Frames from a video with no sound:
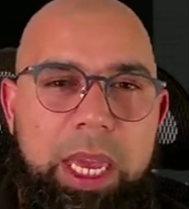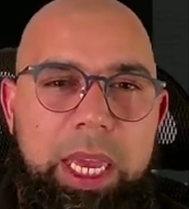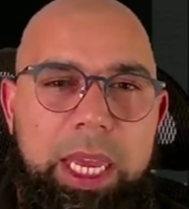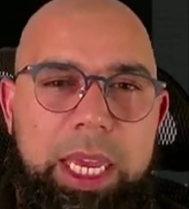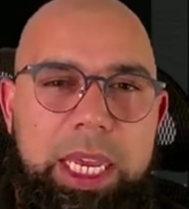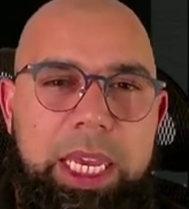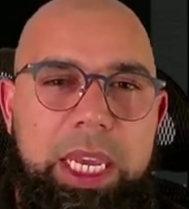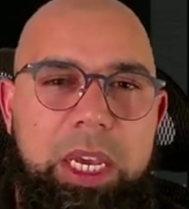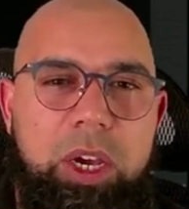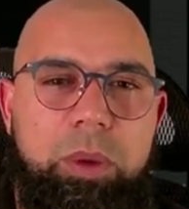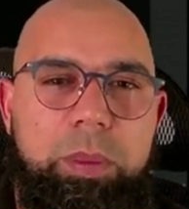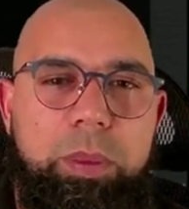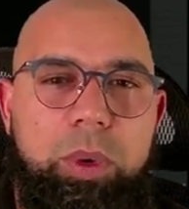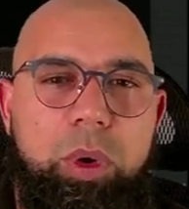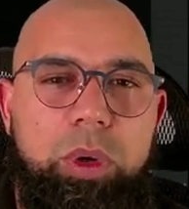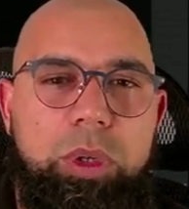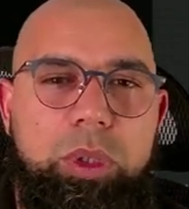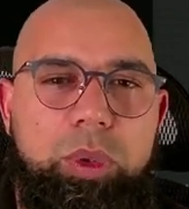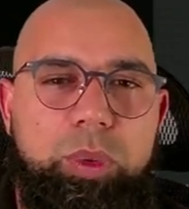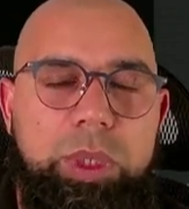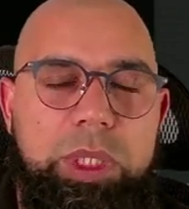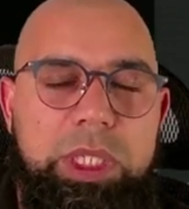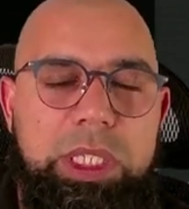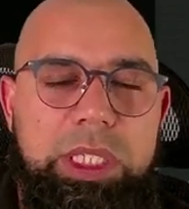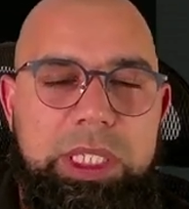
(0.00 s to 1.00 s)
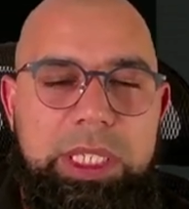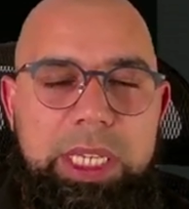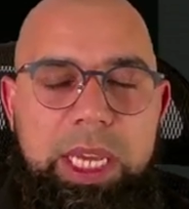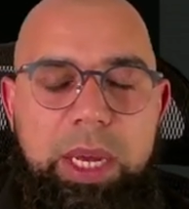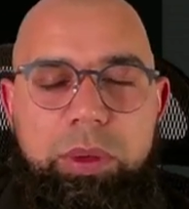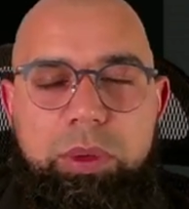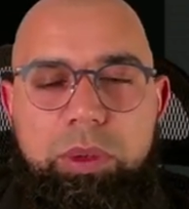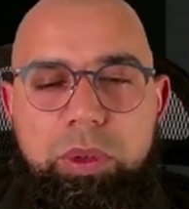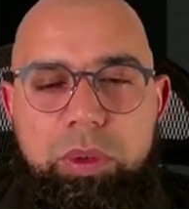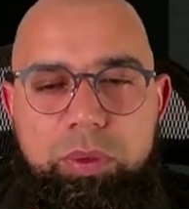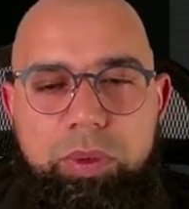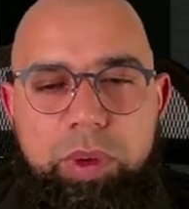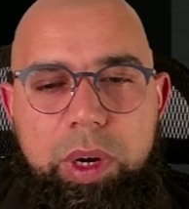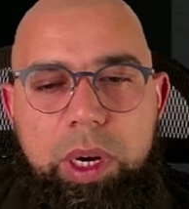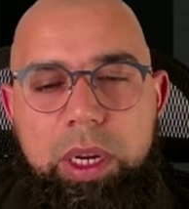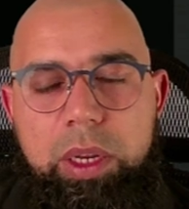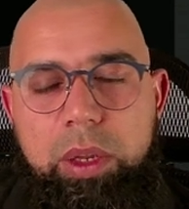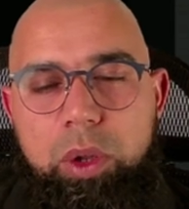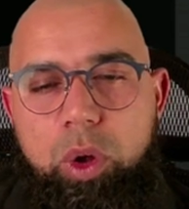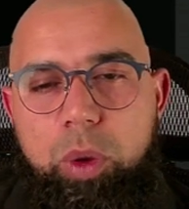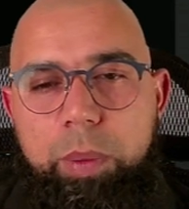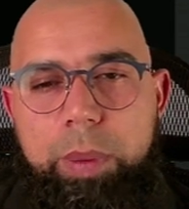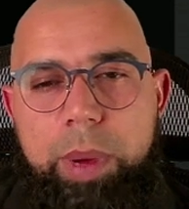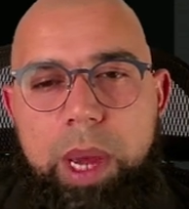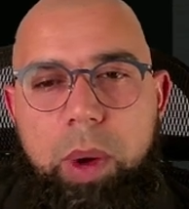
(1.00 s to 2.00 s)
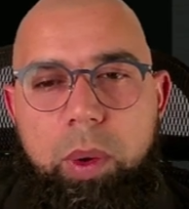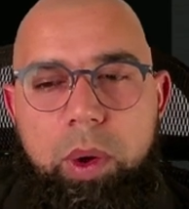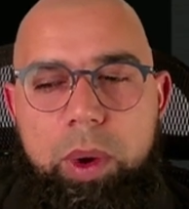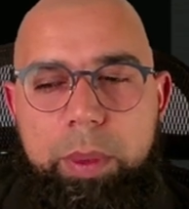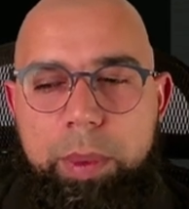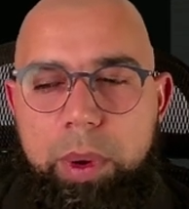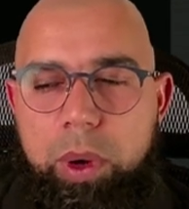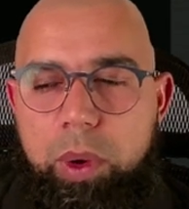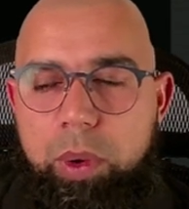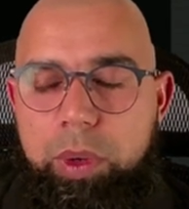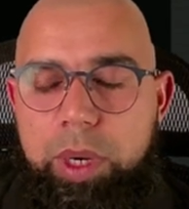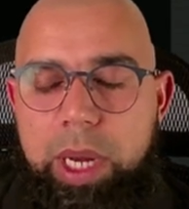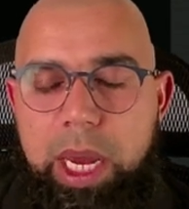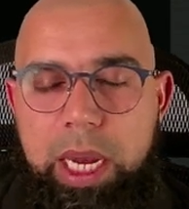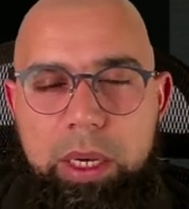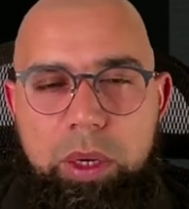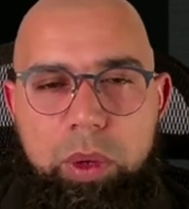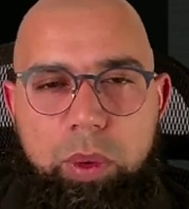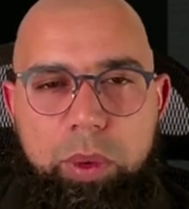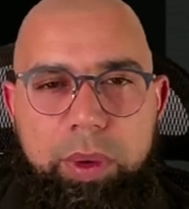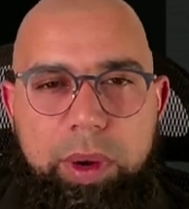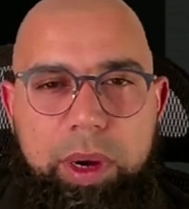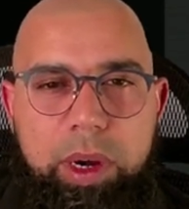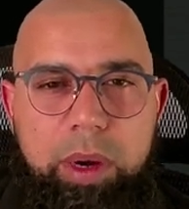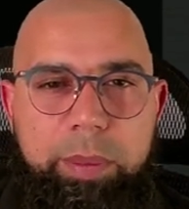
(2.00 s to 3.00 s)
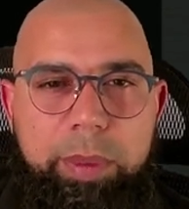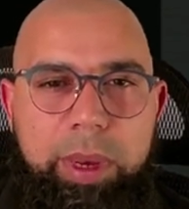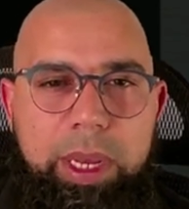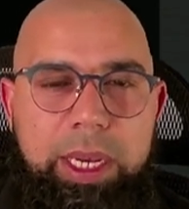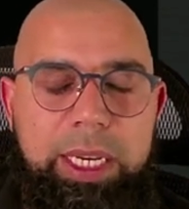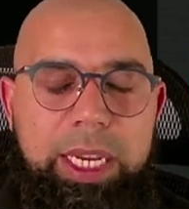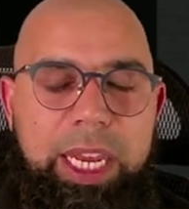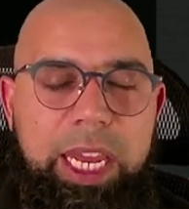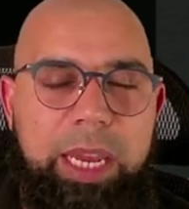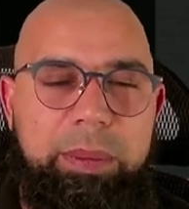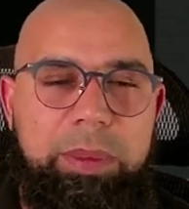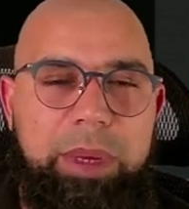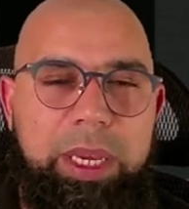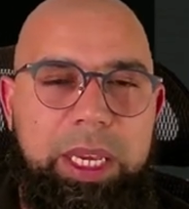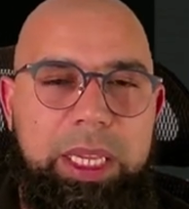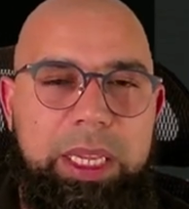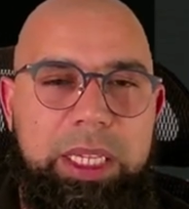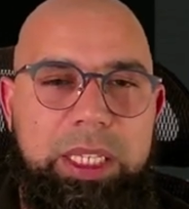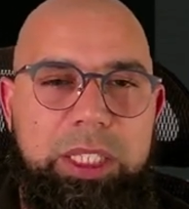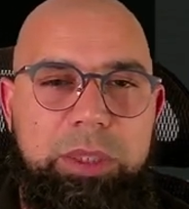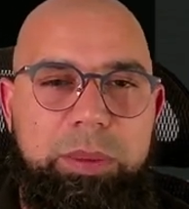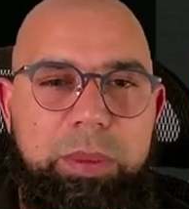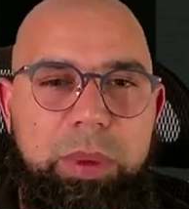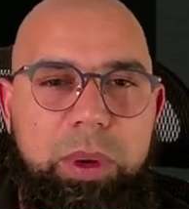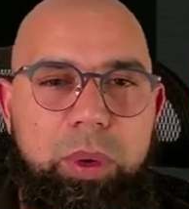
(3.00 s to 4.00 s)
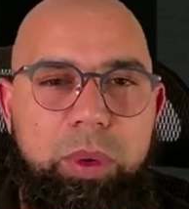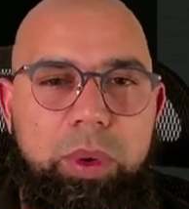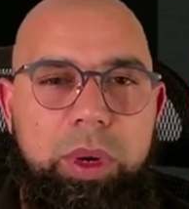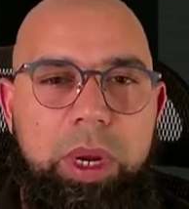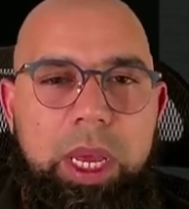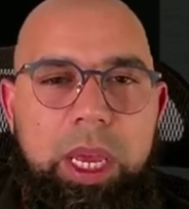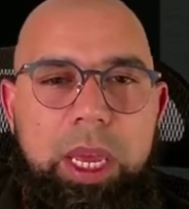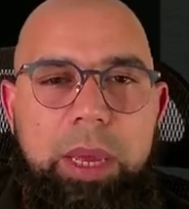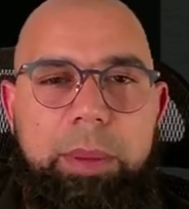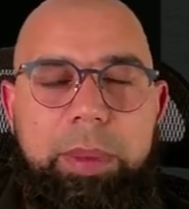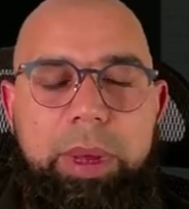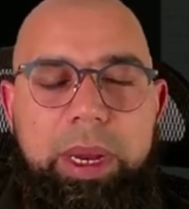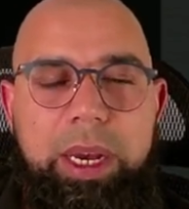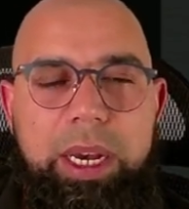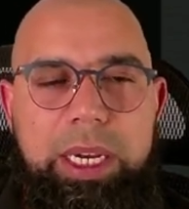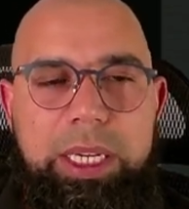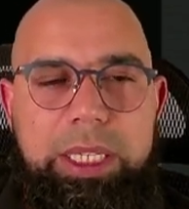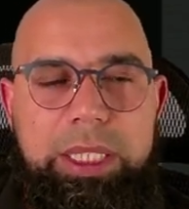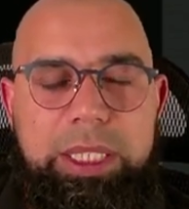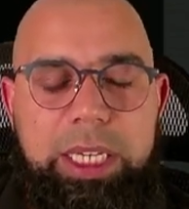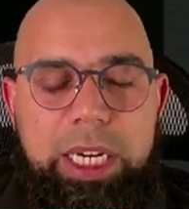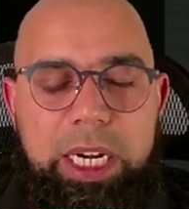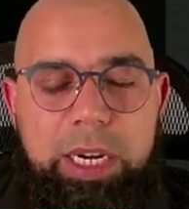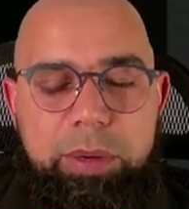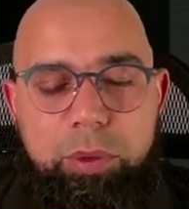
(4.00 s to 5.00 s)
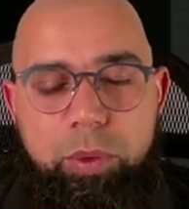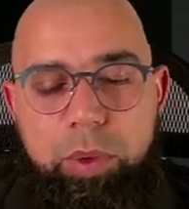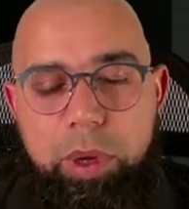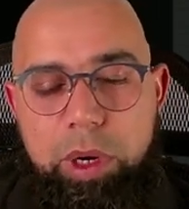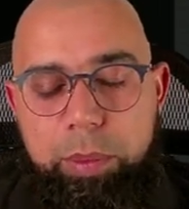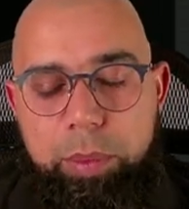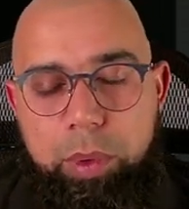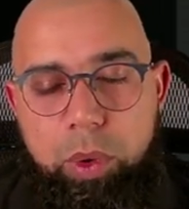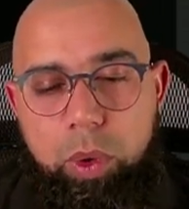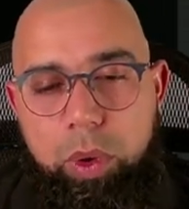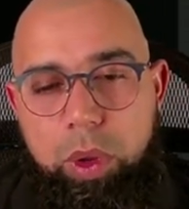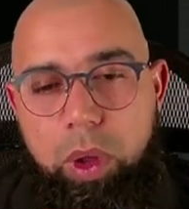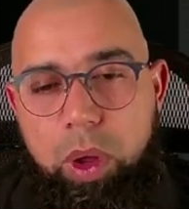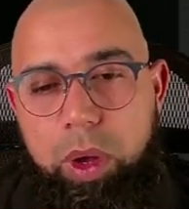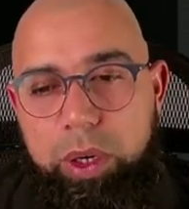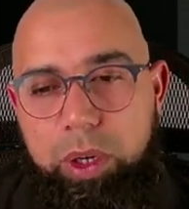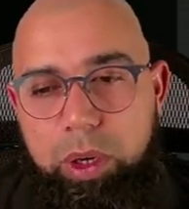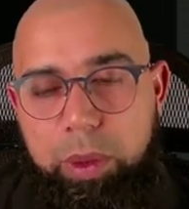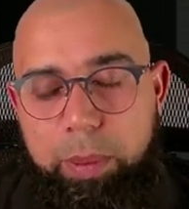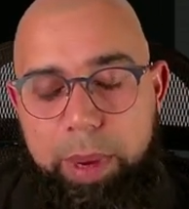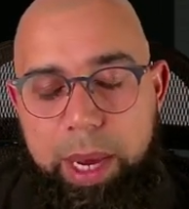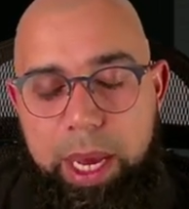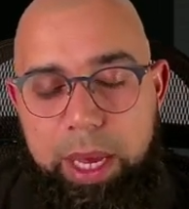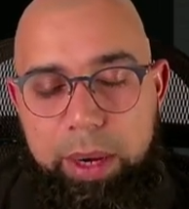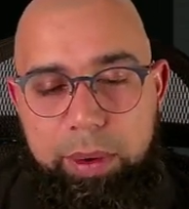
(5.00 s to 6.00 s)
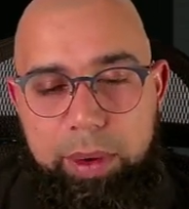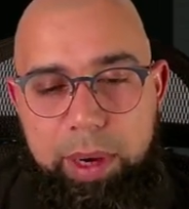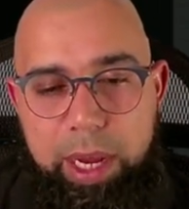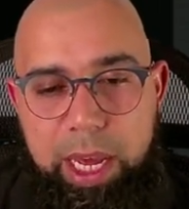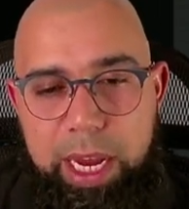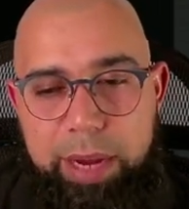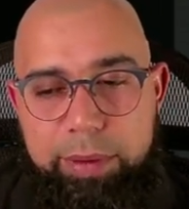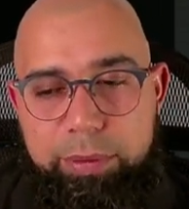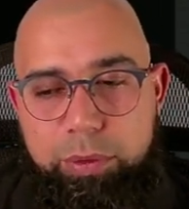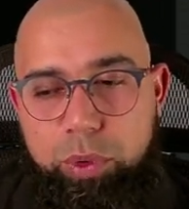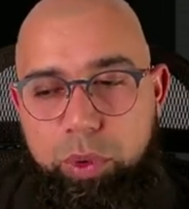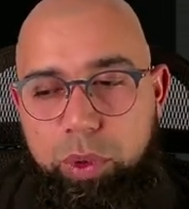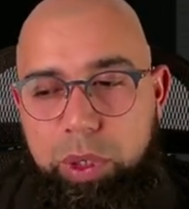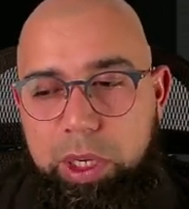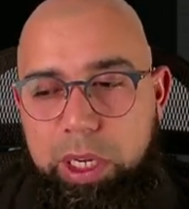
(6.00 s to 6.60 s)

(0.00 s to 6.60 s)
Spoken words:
Eco mode switches it down to a very low power mode. I don't recommend gaming in this mode, but it is there if you want to prolong your battery life. So